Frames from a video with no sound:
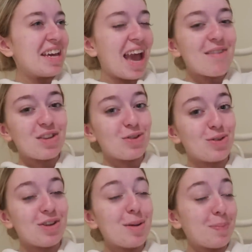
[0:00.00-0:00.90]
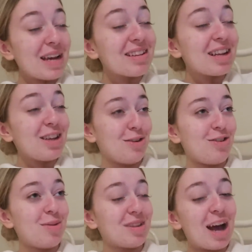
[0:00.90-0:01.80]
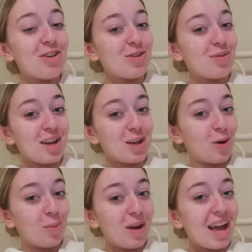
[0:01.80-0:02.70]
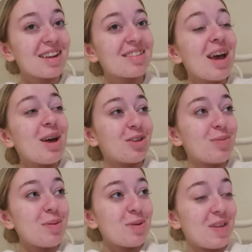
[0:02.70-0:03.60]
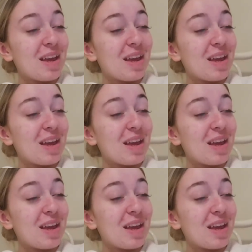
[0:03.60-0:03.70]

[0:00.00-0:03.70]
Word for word: get everything sorted. Basically YouTube is actually really complex. Some people